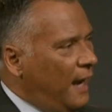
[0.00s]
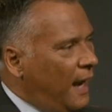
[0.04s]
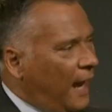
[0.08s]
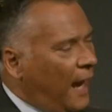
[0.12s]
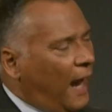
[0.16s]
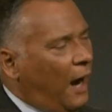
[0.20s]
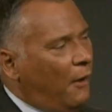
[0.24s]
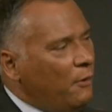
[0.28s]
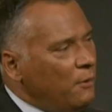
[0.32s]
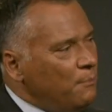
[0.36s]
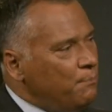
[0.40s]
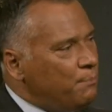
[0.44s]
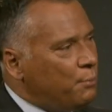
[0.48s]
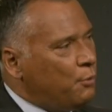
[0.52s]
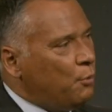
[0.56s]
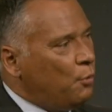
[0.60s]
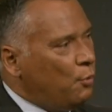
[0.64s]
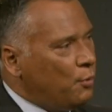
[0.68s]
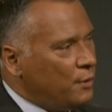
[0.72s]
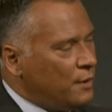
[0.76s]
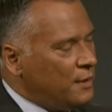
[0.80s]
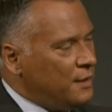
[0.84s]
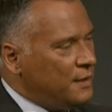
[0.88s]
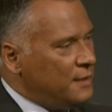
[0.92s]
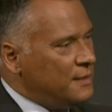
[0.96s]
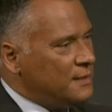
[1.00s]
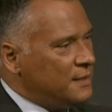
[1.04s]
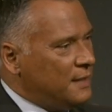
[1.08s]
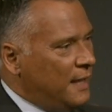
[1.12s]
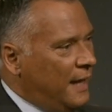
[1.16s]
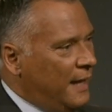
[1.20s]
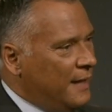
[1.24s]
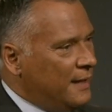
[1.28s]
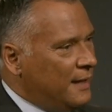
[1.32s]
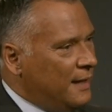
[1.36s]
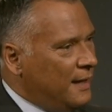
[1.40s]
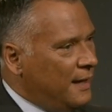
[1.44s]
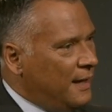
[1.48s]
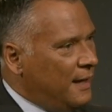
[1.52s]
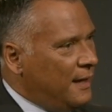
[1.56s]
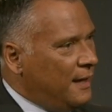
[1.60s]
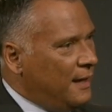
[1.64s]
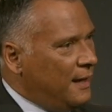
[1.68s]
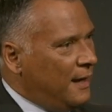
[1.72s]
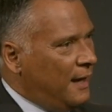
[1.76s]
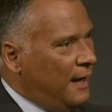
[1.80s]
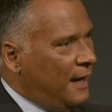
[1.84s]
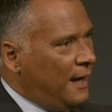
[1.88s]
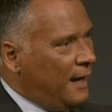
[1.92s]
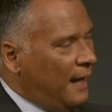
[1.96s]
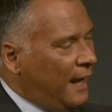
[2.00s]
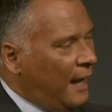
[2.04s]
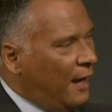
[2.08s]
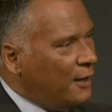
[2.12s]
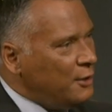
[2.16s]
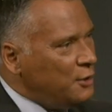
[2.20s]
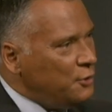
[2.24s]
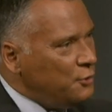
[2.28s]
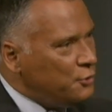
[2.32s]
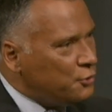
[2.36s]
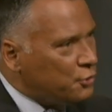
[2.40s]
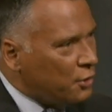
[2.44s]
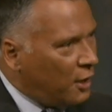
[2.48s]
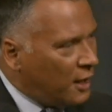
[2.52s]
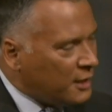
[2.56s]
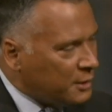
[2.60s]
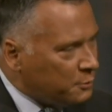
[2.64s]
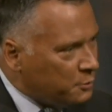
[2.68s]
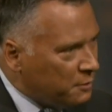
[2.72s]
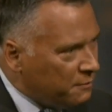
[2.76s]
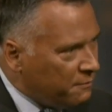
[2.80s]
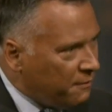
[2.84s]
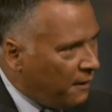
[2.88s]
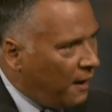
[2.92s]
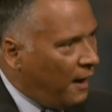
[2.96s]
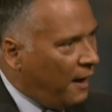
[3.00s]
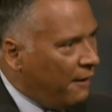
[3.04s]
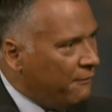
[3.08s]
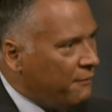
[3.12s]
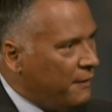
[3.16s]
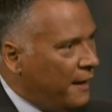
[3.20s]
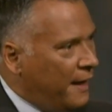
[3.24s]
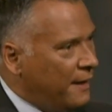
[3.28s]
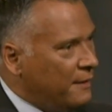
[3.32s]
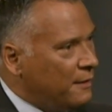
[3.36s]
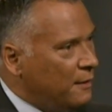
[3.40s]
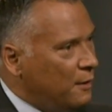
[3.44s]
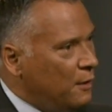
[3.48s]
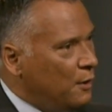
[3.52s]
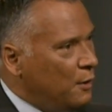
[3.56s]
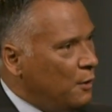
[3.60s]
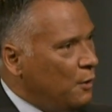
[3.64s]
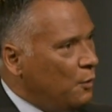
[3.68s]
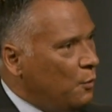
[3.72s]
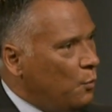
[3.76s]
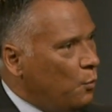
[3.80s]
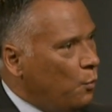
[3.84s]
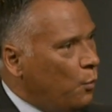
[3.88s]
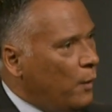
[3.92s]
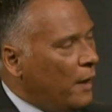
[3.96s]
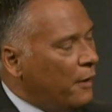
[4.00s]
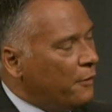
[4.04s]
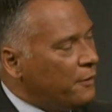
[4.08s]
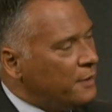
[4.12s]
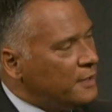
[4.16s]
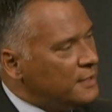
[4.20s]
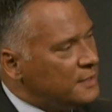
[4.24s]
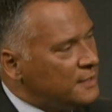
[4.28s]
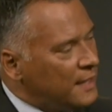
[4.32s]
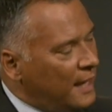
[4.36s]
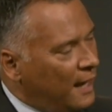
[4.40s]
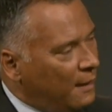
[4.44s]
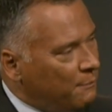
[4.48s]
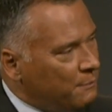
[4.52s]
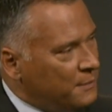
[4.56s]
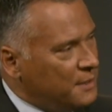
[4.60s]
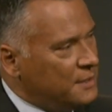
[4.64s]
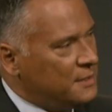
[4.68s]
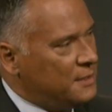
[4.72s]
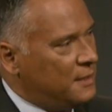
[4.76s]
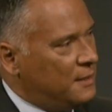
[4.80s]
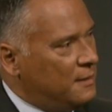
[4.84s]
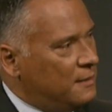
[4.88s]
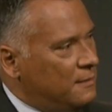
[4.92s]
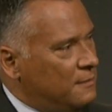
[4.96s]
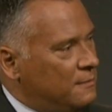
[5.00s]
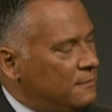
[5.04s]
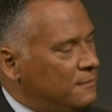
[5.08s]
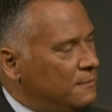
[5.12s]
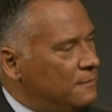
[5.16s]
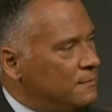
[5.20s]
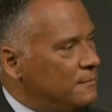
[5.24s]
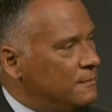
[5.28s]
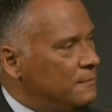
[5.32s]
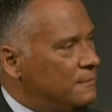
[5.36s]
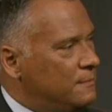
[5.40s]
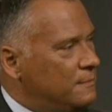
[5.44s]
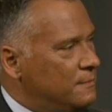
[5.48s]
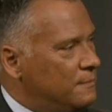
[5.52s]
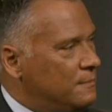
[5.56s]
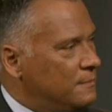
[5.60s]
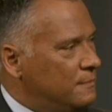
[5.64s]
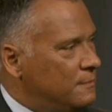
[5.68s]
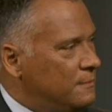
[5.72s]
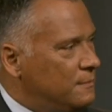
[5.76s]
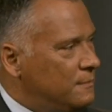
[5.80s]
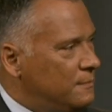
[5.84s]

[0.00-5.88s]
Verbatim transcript: How important is that, and how do you try to revive that where it is now missing? For